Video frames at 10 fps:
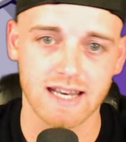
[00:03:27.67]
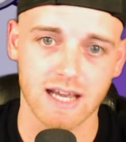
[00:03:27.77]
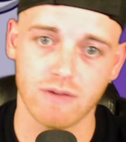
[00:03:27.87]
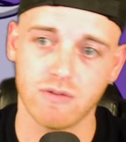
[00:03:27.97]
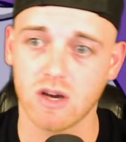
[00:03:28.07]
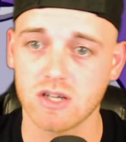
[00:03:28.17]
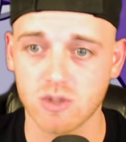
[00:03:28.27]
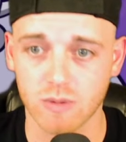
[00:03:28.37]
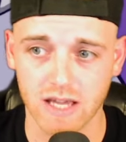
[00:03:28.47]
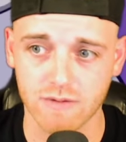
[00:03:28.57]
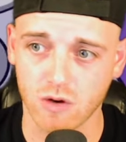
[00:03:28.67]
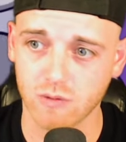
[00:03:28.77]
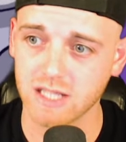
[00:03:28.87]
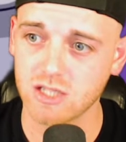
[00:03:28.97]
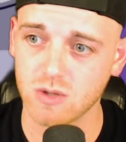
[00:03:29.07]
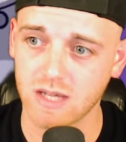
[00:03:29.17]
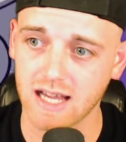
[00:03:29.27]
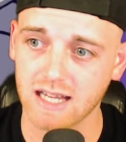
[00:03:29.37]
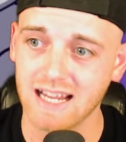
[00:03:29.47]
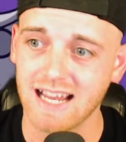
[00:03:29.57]
Now, if you guys do want to get involved with this, you
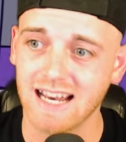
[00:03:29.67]
can.